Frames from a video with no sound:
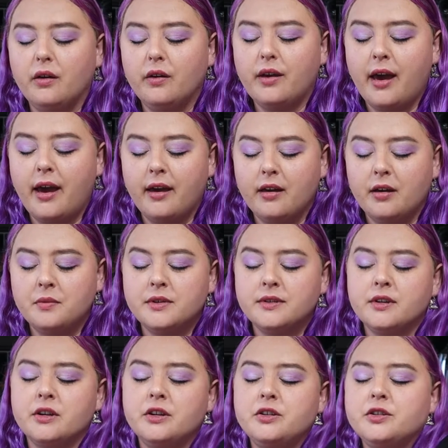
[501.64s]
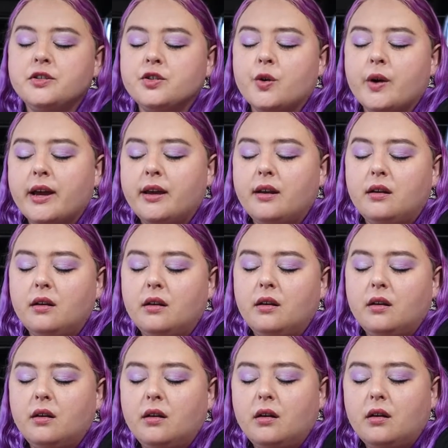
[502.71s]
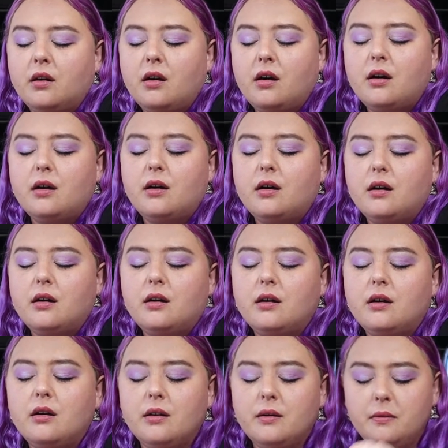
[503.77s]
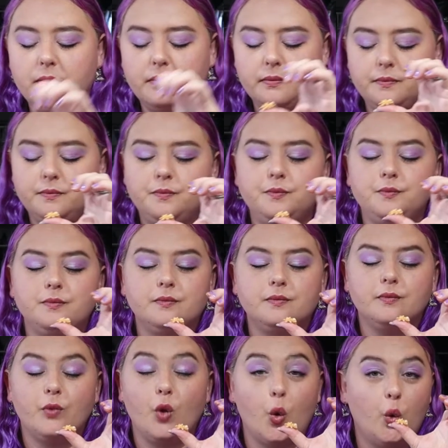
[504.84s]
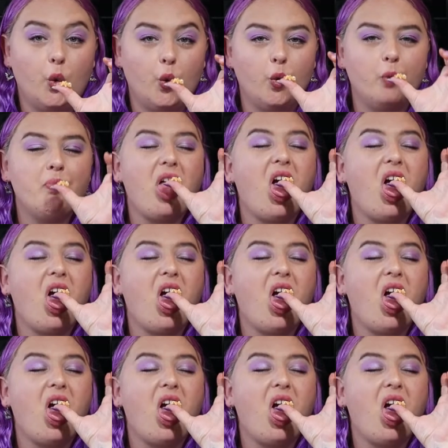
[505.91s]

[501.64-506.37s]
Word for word: Okay, I'm just gonna destroy it. Oh. ooh.